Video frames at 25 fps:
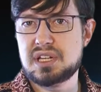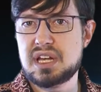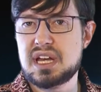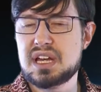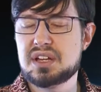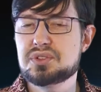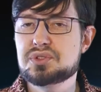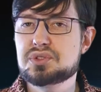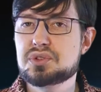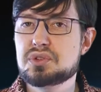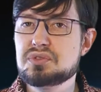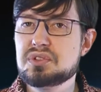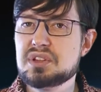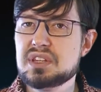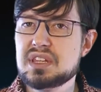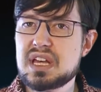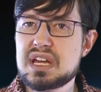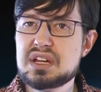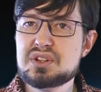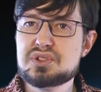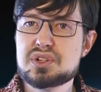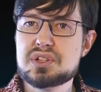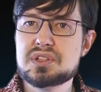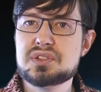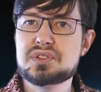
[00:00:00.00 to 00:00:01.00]
and certain
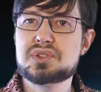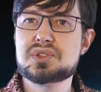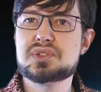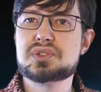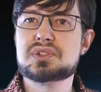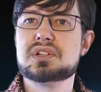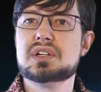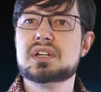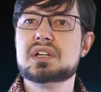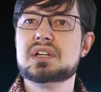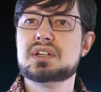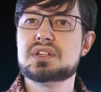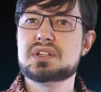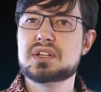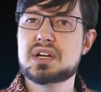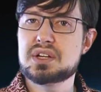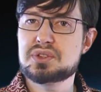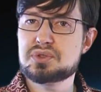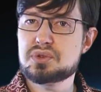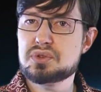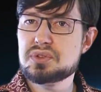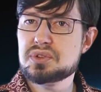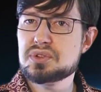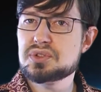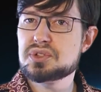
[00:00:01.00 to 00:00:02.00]

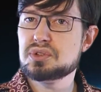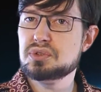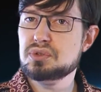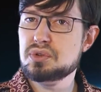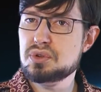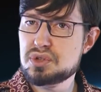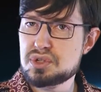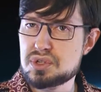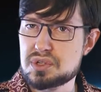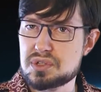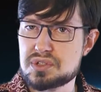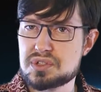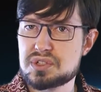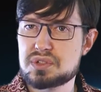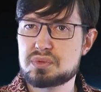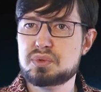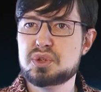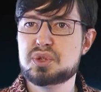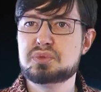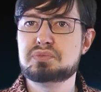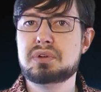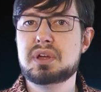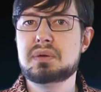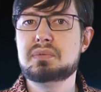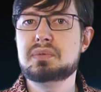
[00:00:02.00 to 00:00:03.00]
solutions,
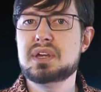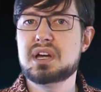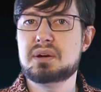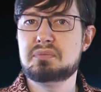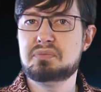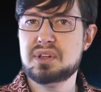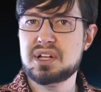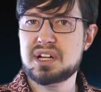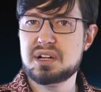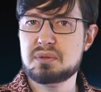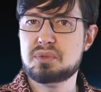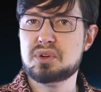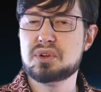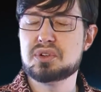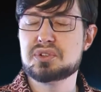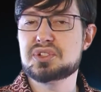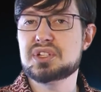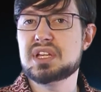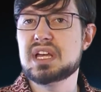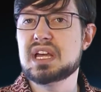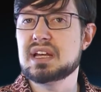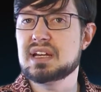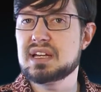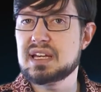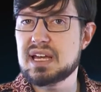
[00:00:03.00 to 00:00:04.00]
which may be applicable,
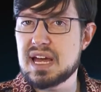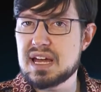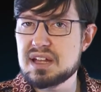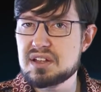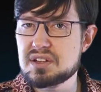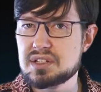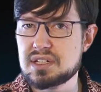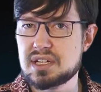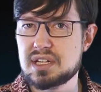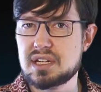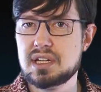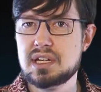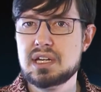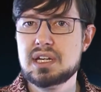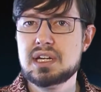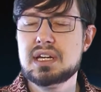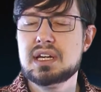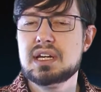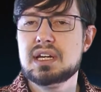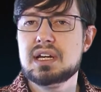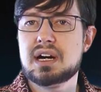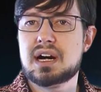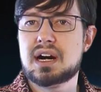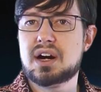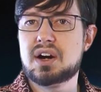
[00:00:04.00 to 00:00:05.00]
say in Canada,
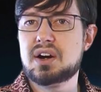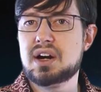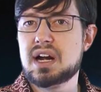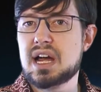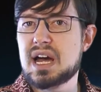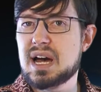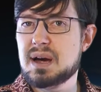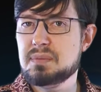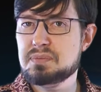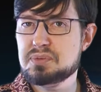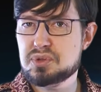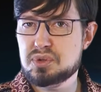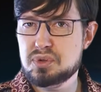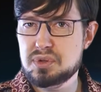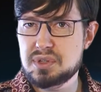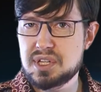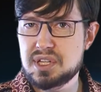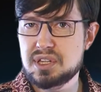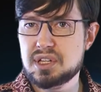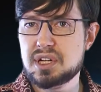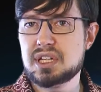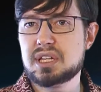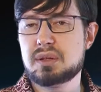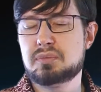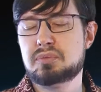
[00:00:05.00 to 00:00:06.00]
are absolutely
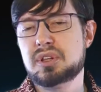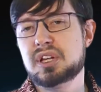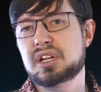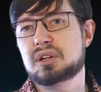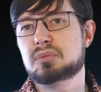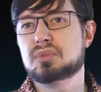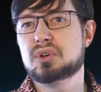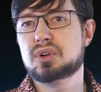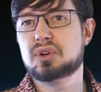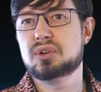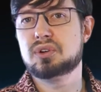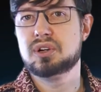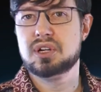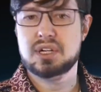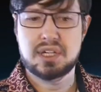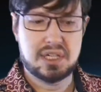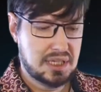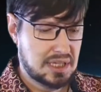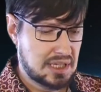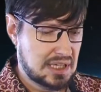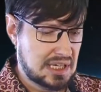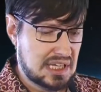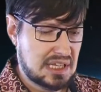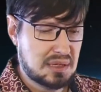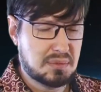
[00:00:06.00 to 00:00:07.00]
not applicable
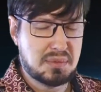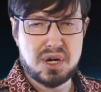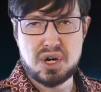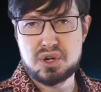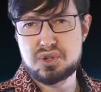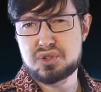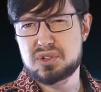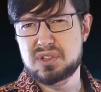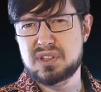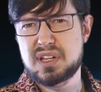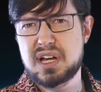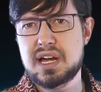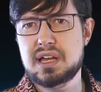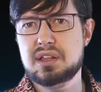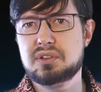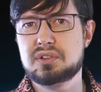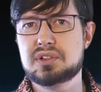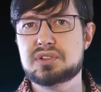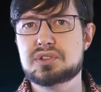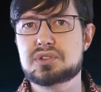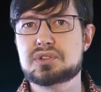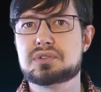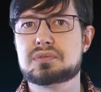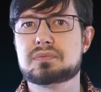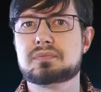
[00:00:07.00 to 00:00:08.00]
in the Marshall
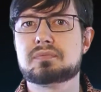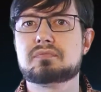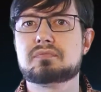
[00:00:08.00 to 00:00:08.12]
Islands.